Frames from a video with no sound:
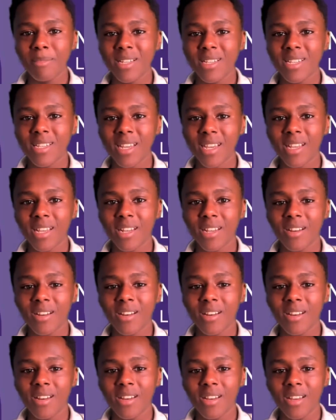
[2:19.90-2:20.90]
a second
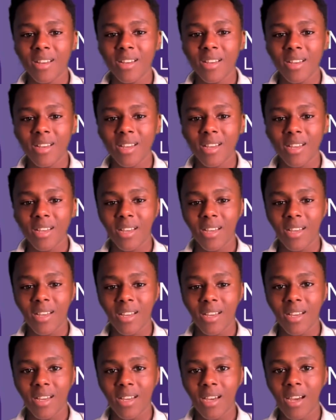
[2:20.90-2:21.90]
here.
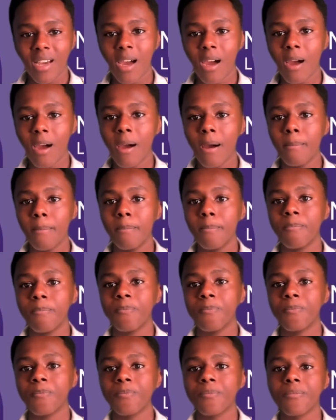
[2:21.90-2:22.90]
Um,
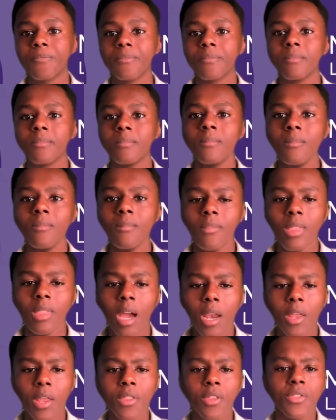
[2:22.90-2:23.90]

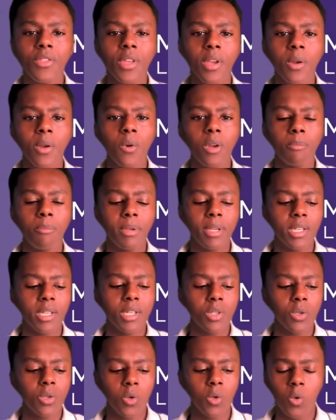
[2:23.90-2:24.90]
Another thing would be
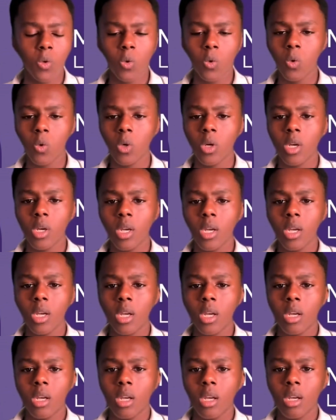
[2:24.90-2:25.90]
to,
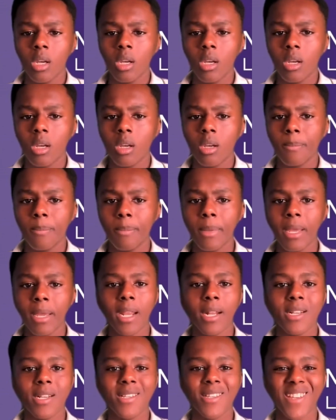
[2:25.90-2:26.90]
man,
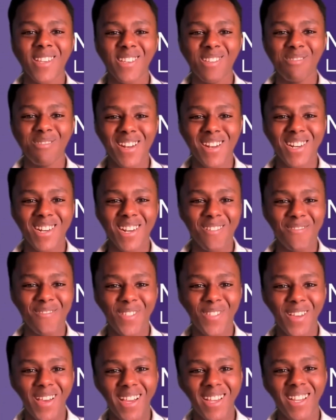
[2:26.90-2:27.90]
I just lost my train of
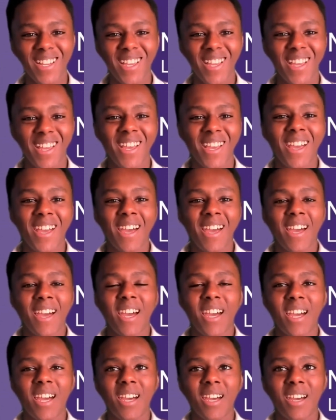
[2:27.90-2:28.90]
thought.
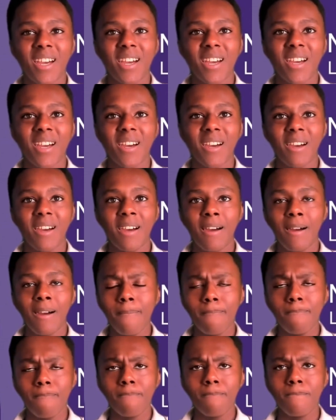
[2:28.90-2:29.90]

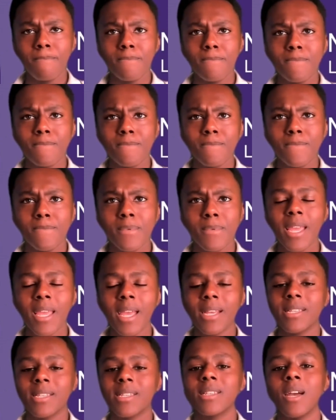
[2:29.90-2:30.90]
Um,
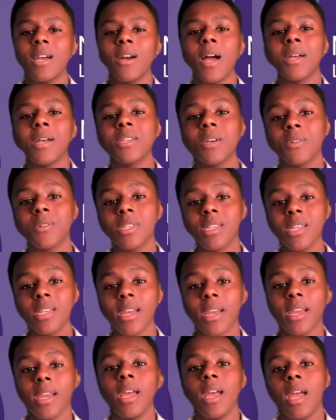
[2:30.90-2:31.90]
yes, as I was
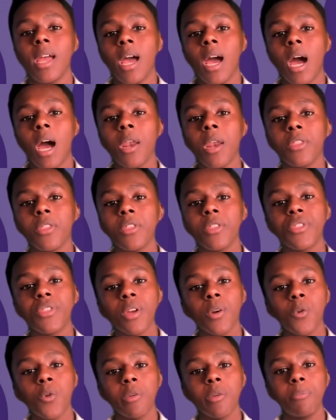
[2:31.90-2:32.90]
saying, another
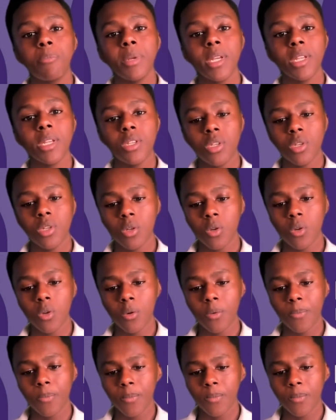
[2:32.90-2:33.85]
thing would be to